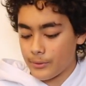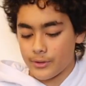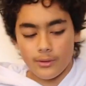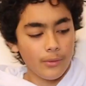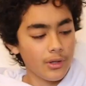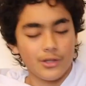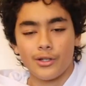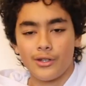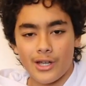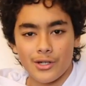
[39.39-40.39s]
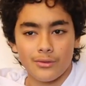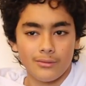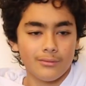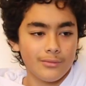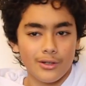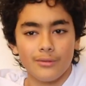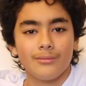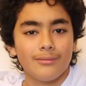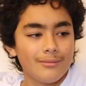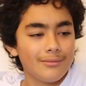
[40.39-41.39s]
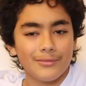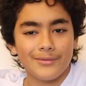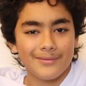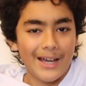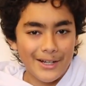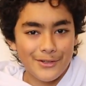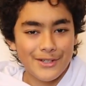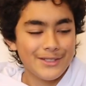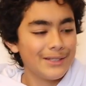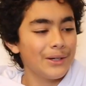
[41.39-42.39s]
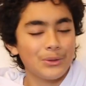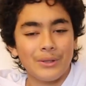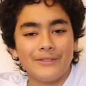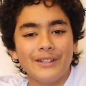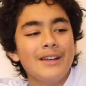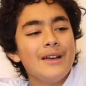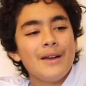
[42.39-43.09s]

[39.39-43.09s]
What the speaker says: I'm not going to show you the actual address details or whatever,